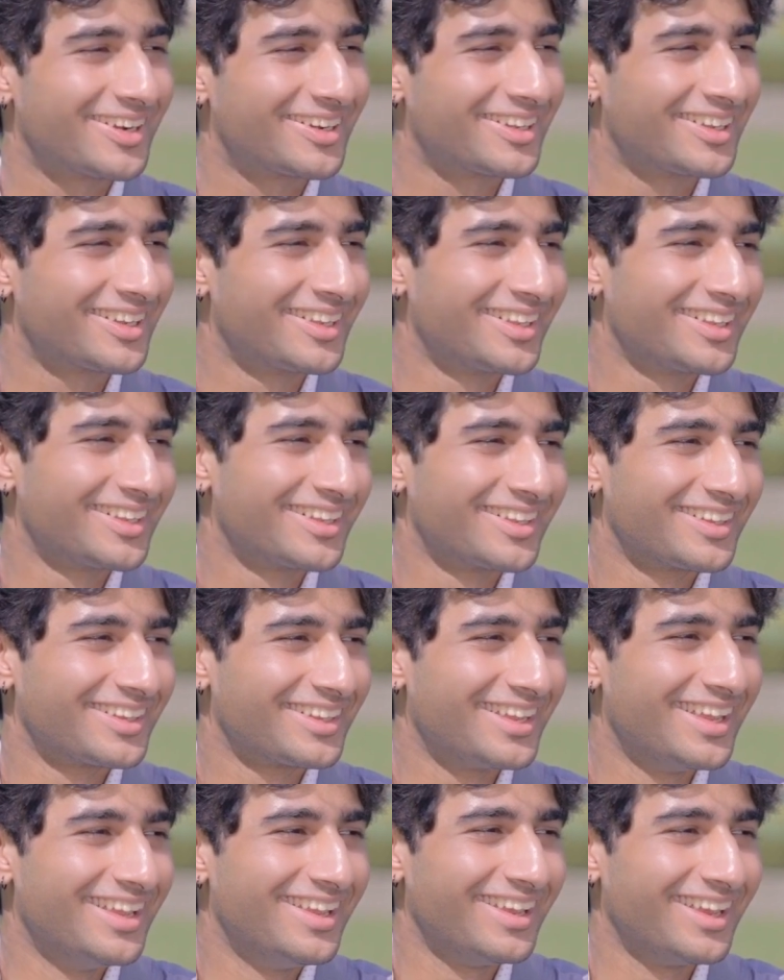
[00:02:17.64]
the
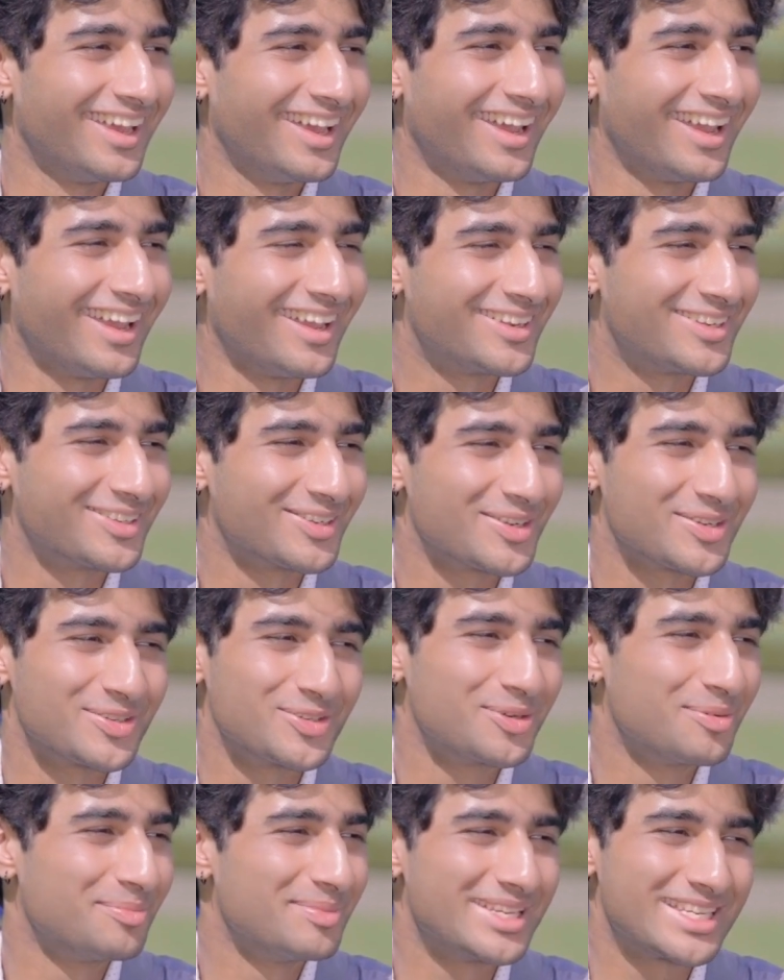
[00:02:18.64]
park every
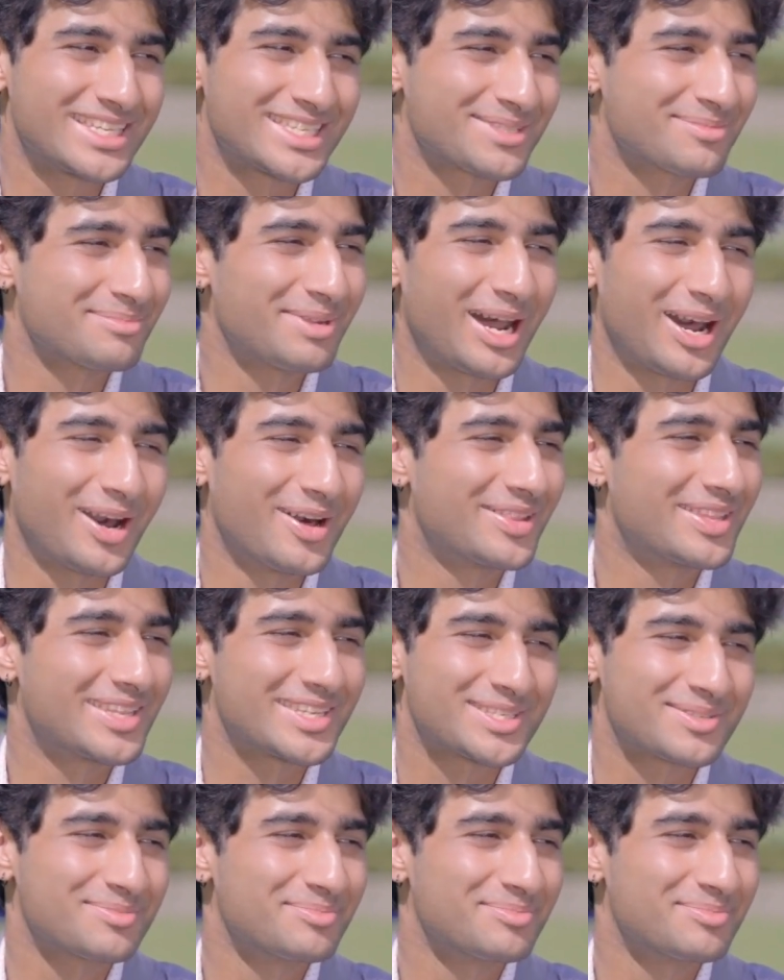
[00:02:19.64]
park in London